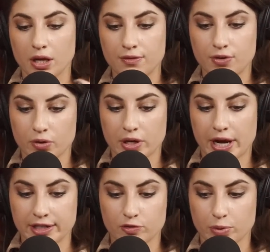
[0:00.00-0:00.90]
if you're the
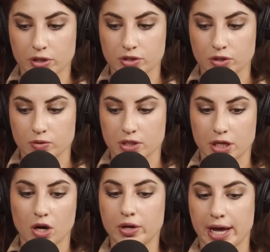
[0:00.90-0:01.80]
kind of person who's
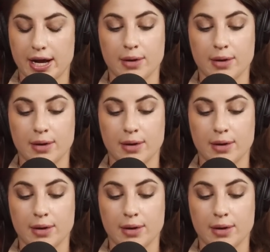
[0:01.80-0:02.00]
like, okay,